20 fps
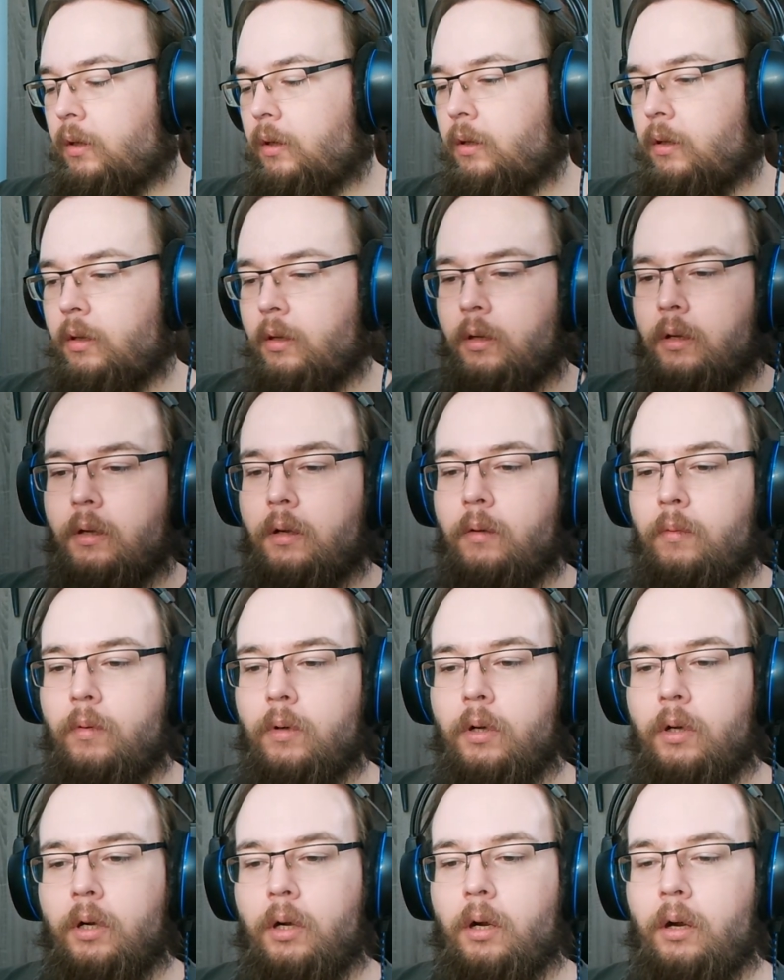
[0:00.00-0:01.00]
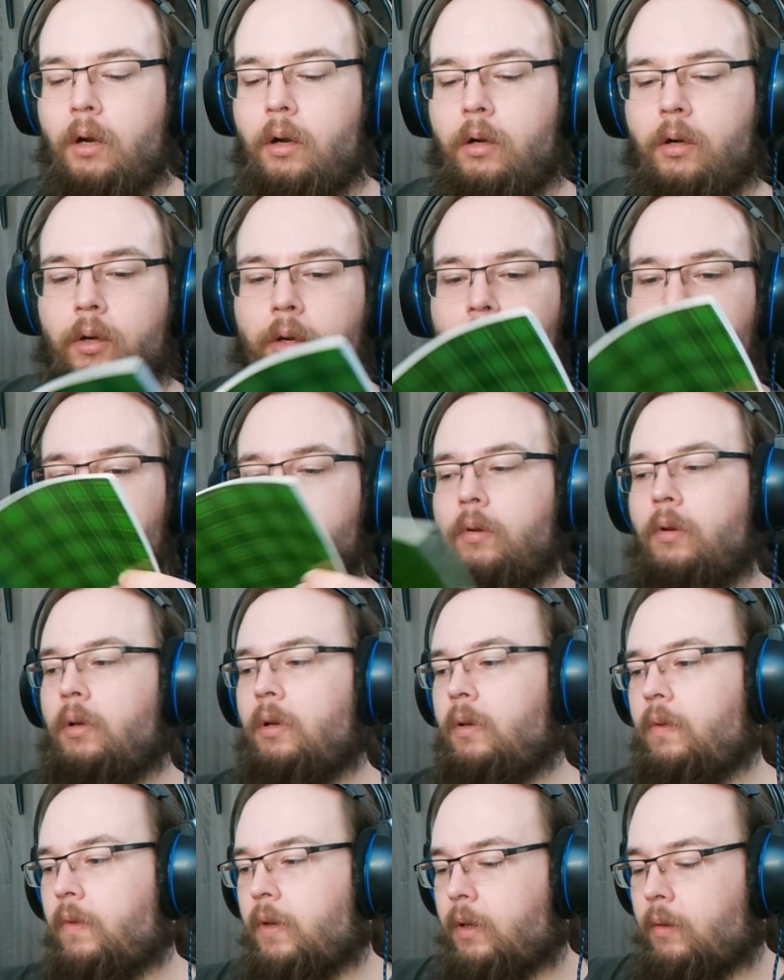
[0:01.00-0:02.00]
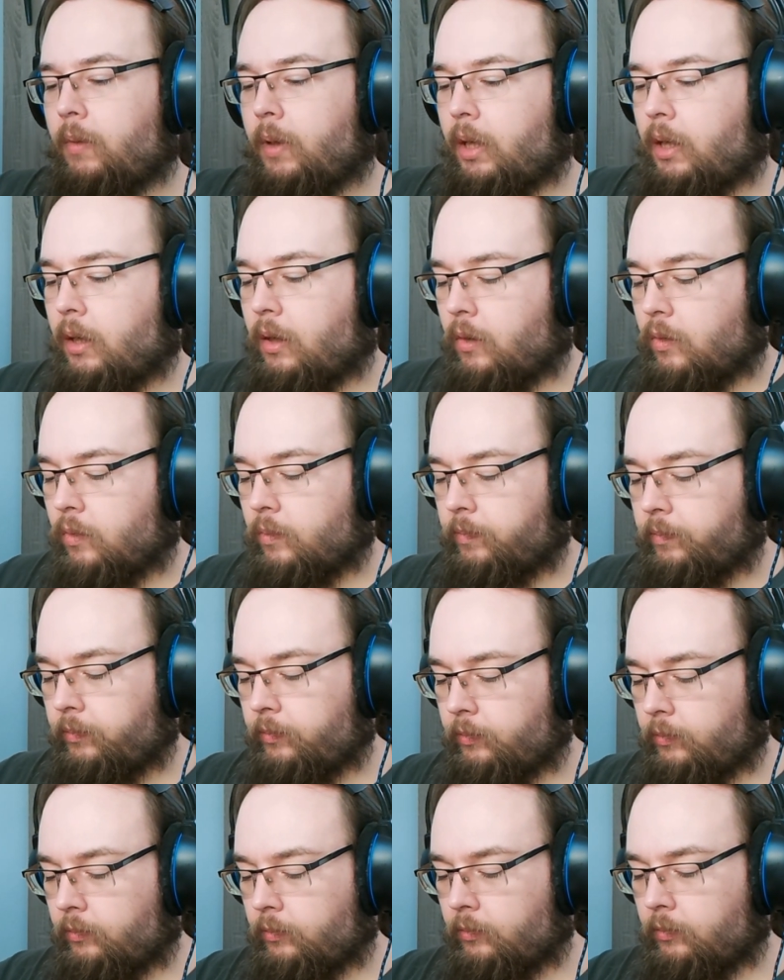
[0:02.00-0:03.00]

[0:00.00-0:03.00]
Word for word: Uh, where are you? There we go.